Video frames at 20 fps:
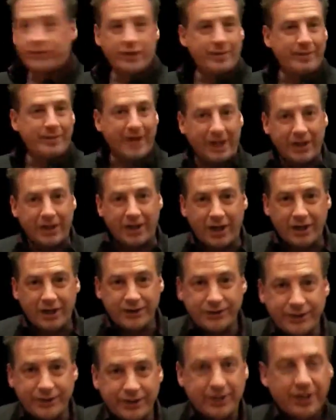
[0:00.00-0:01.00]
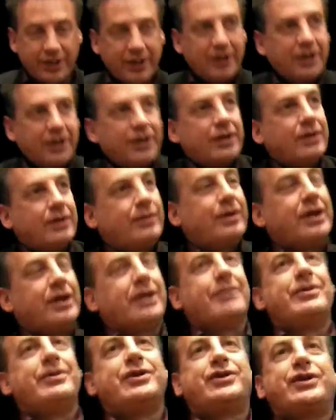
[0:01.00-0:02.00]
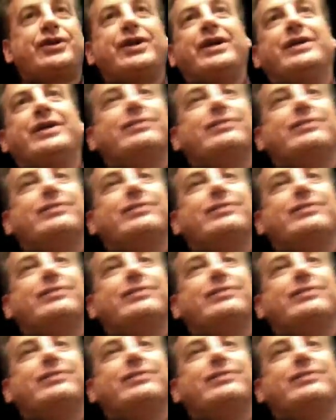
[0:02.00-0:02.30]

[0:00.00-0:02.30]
My cost? Well, let me see.